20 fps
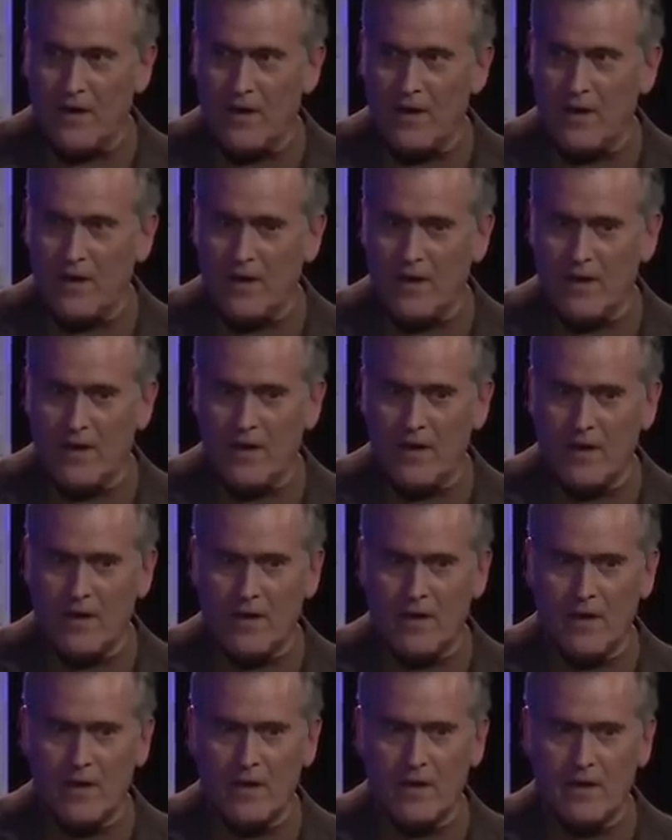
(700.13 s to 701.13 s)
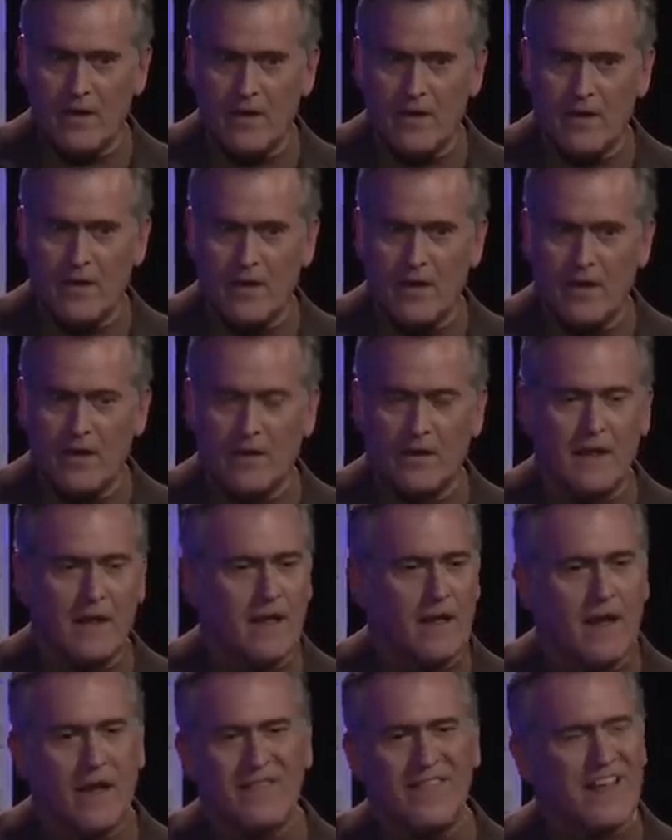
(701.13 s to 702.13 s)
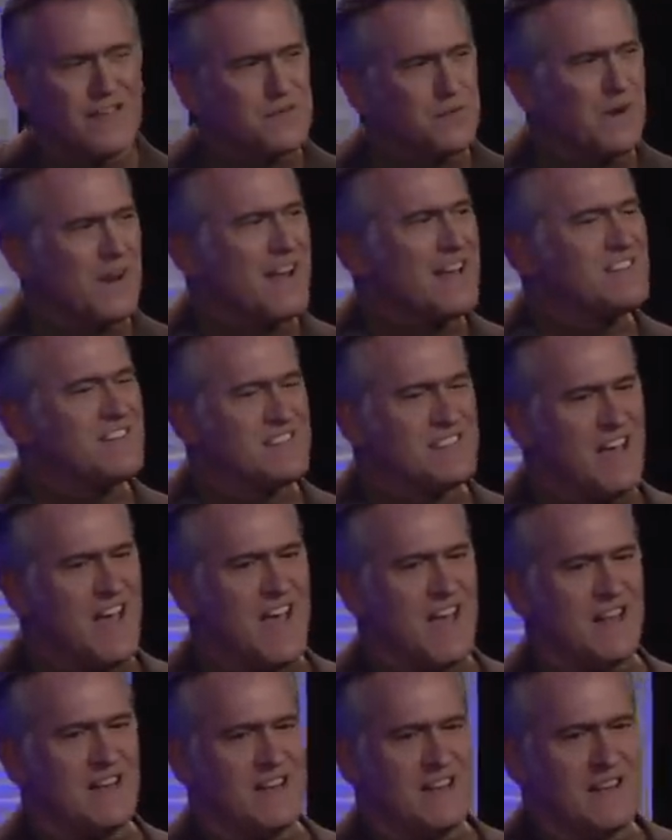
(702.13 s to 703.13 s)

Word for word: Craig. That's what I said.